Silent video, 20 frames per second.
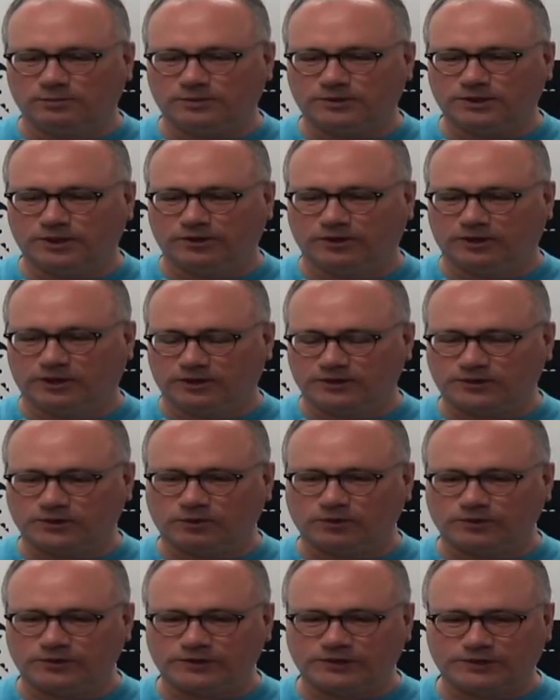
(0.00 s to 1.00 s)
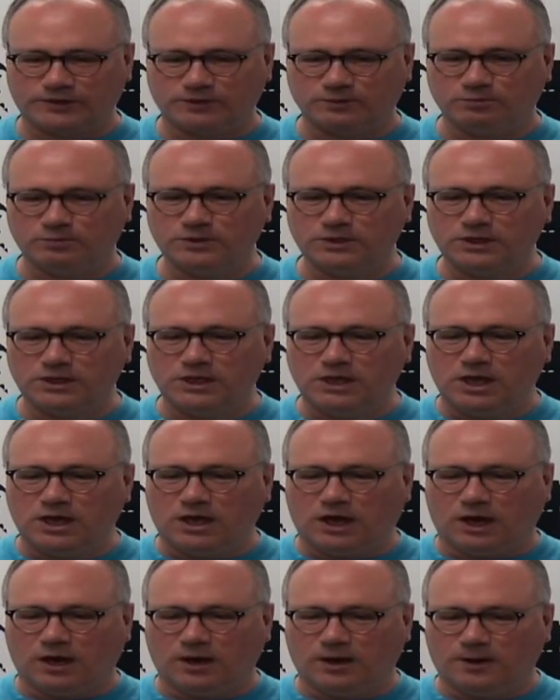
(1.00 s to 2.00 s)
here in our solar system.
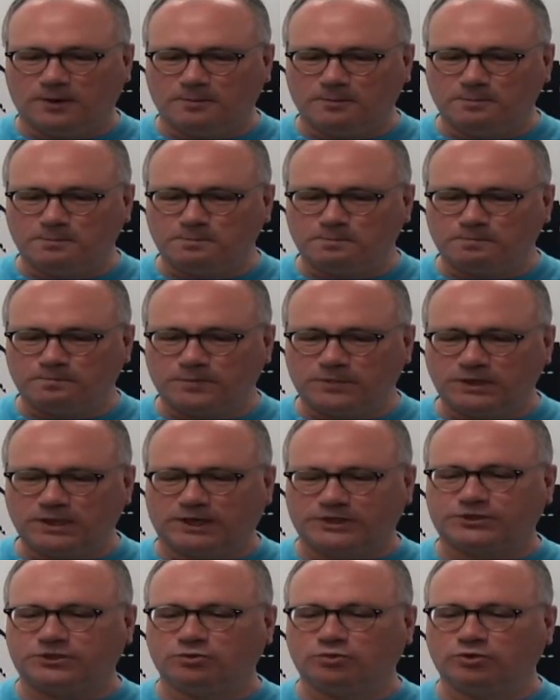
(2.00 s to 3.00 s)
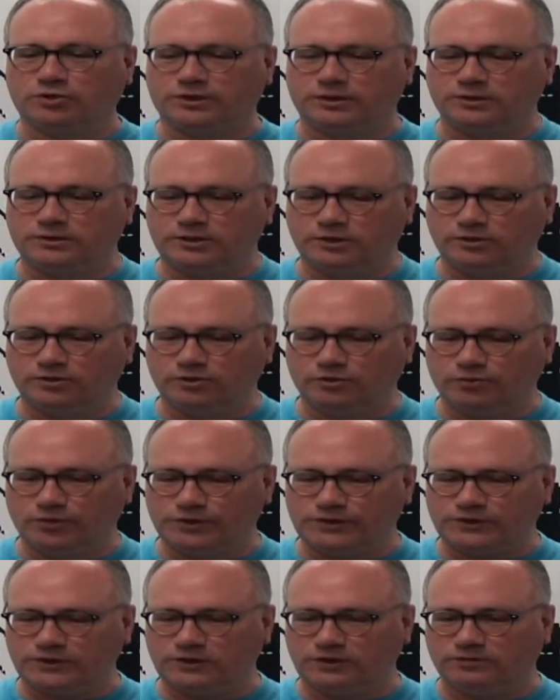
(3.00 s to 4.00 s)
Yes, you will continue to
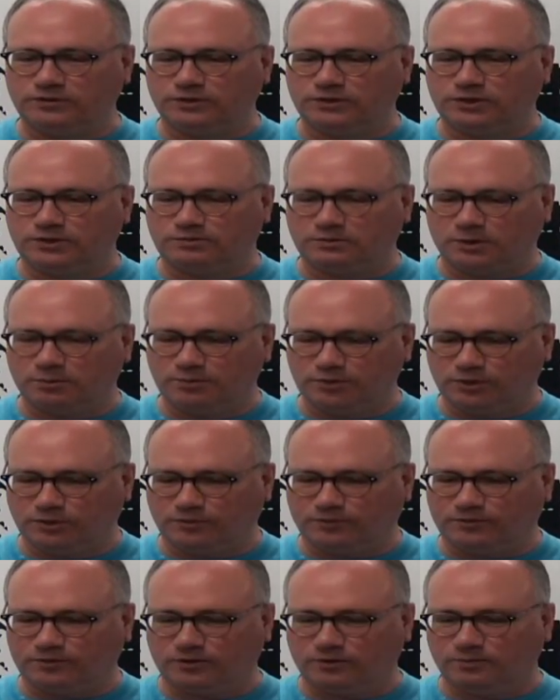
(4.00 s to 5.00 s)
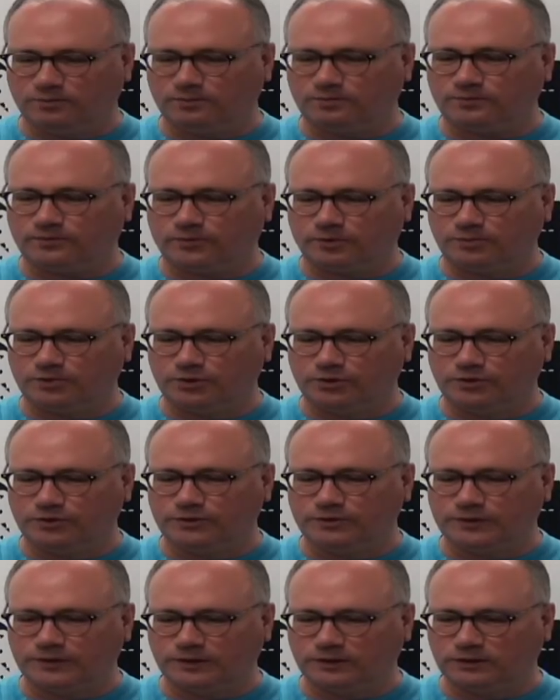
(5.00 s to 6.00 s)
receive a bill from your
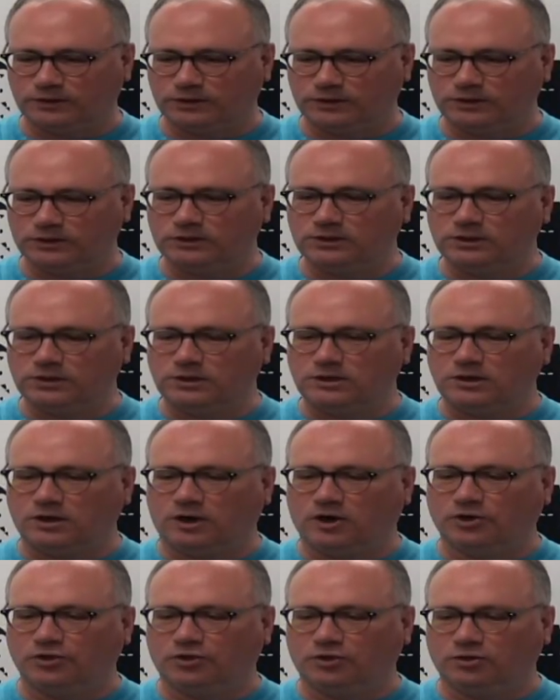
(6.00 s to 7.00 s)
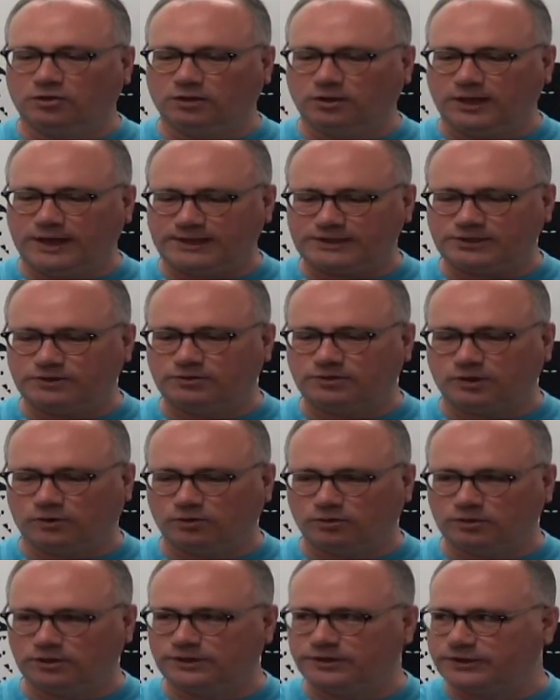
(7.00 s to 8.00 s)
utility unless you
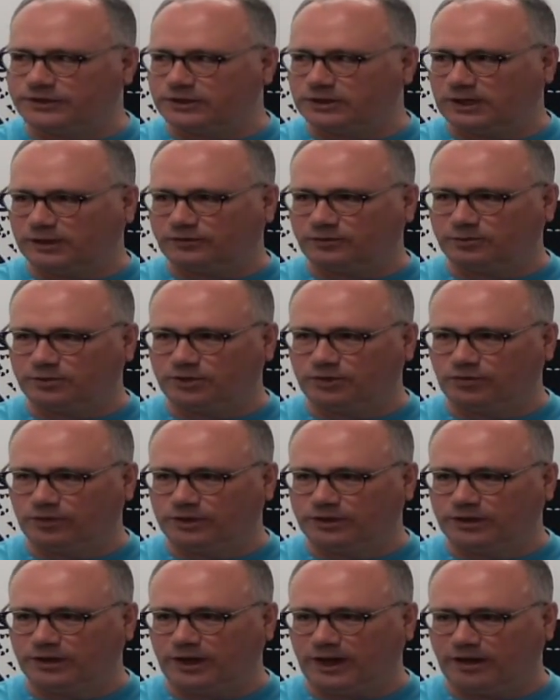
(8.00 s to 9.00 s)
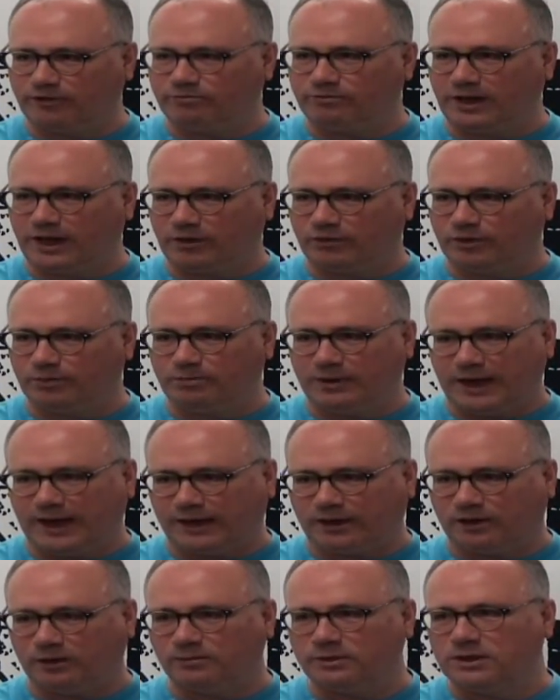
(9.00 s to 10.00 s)
totally disconnect from the grid and have battery
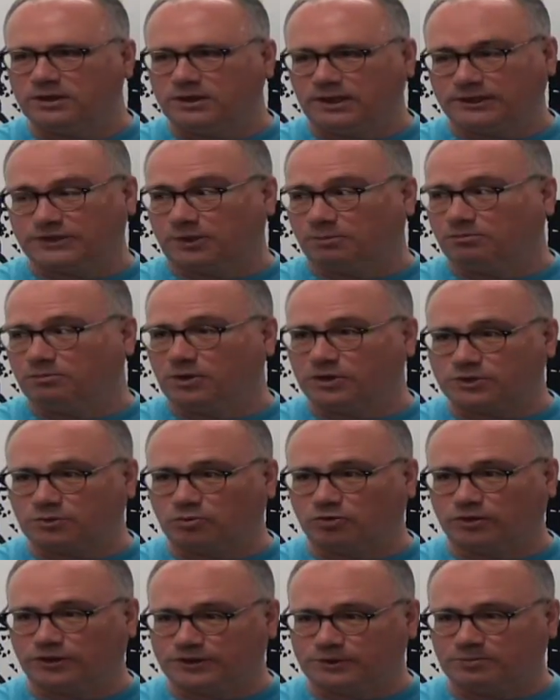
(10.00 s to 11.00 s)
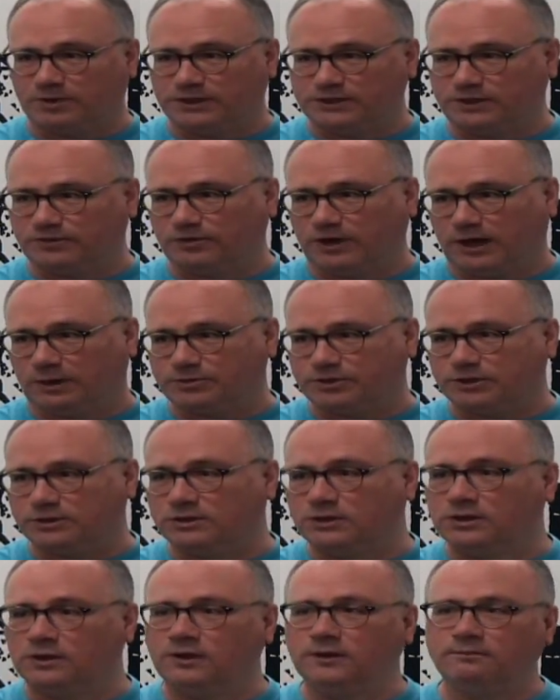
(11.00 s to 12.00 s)
backup. That's a much more expensive option.
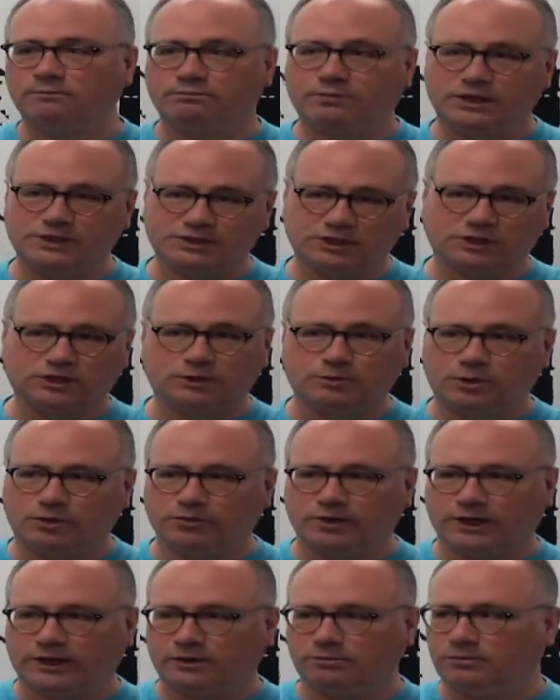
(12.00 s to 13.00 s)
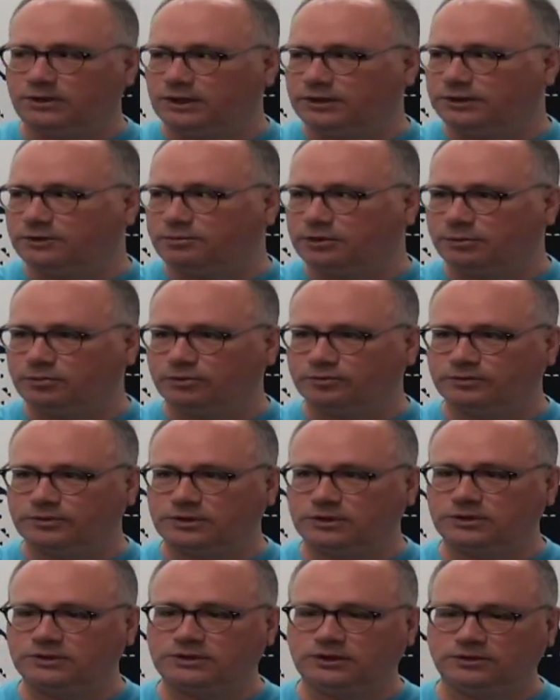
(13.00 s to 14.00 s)
Mm-hmm. Basically, we recommend that people
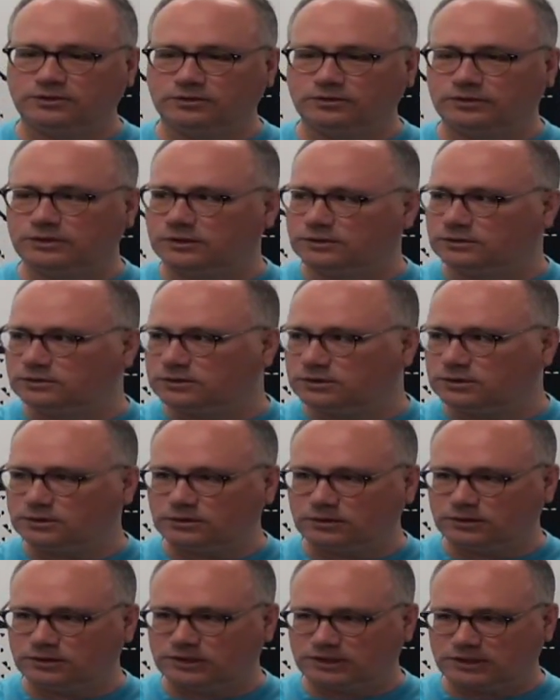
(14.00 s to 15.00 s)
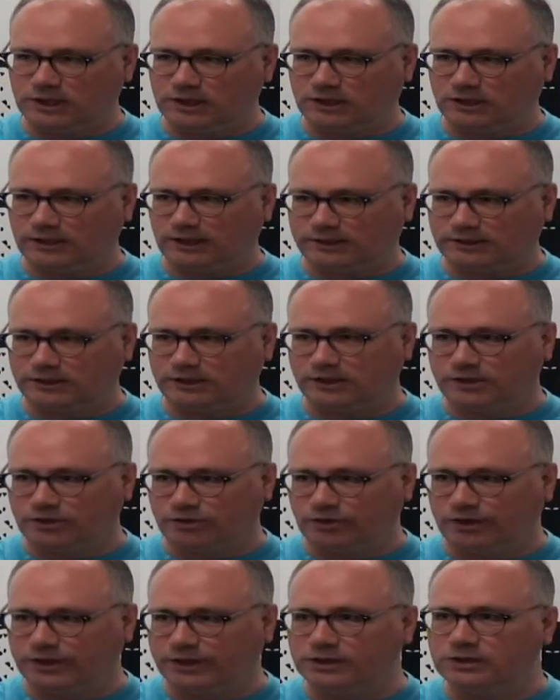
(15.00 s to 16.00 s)
continue to stay connected to the
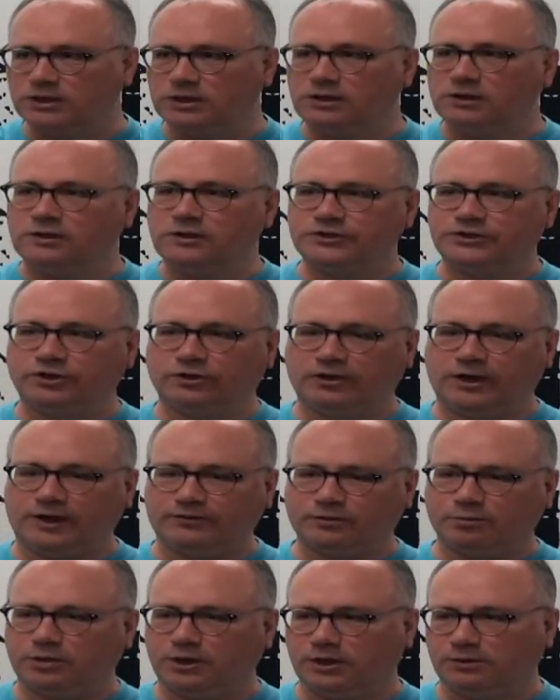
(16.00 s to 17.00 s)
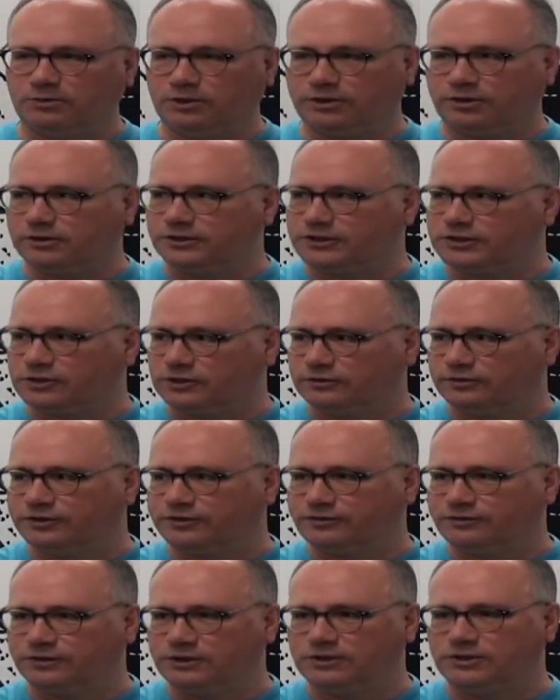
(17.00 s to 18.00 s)
grid. So you'll have to pay a monthly service
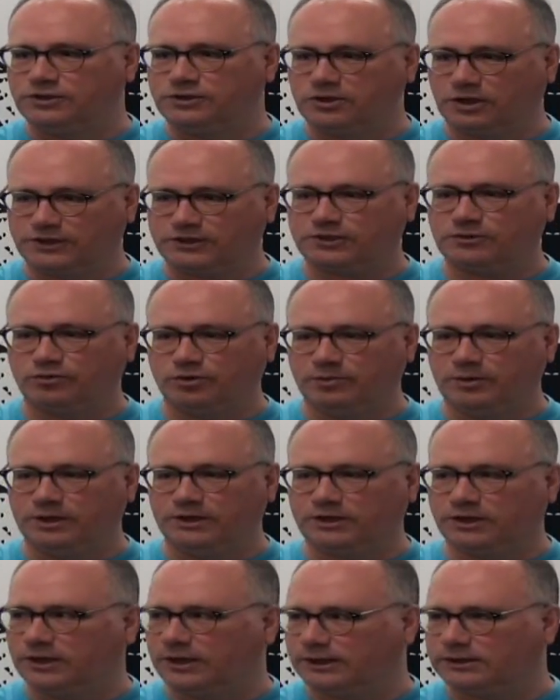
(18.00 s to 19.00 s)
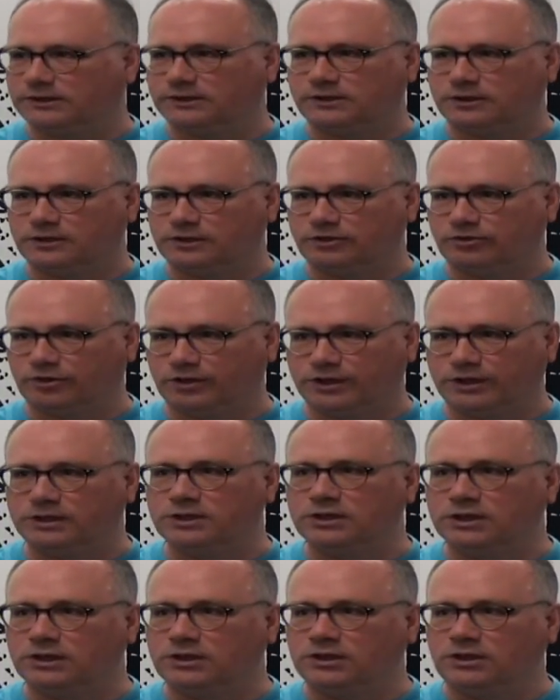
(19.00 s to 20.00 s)
fee just to remain connected to the grid.
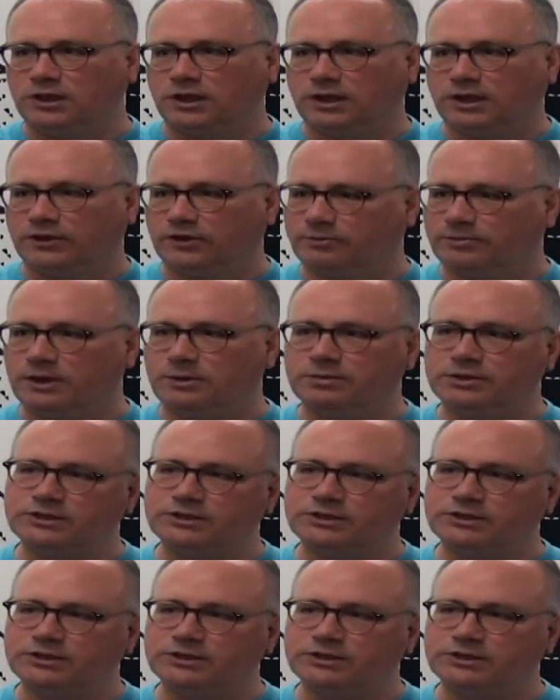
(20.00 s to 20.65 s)
And there may be